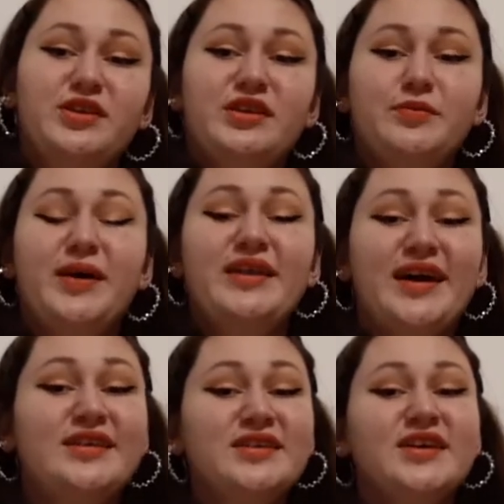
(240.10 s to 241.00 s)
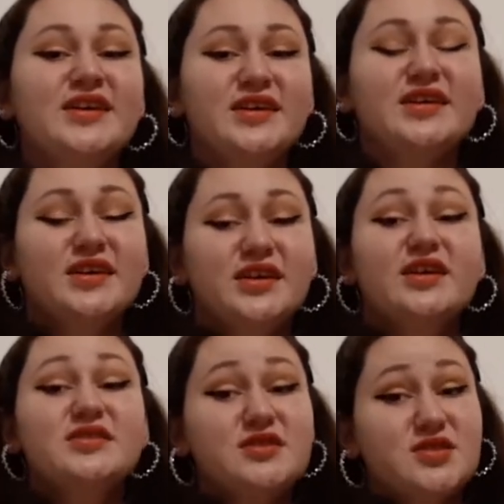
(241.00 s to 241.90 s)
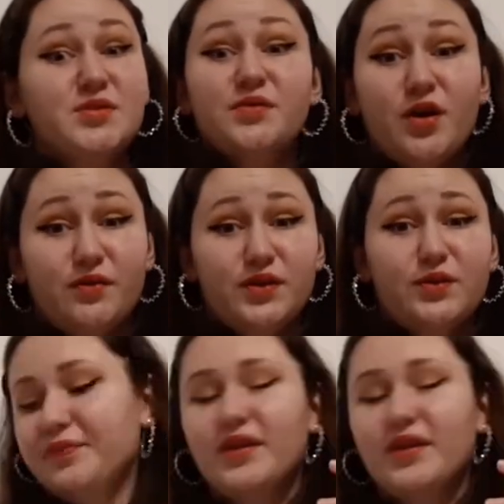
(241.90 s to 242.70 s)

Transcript: to live by that, there's something wrong with you.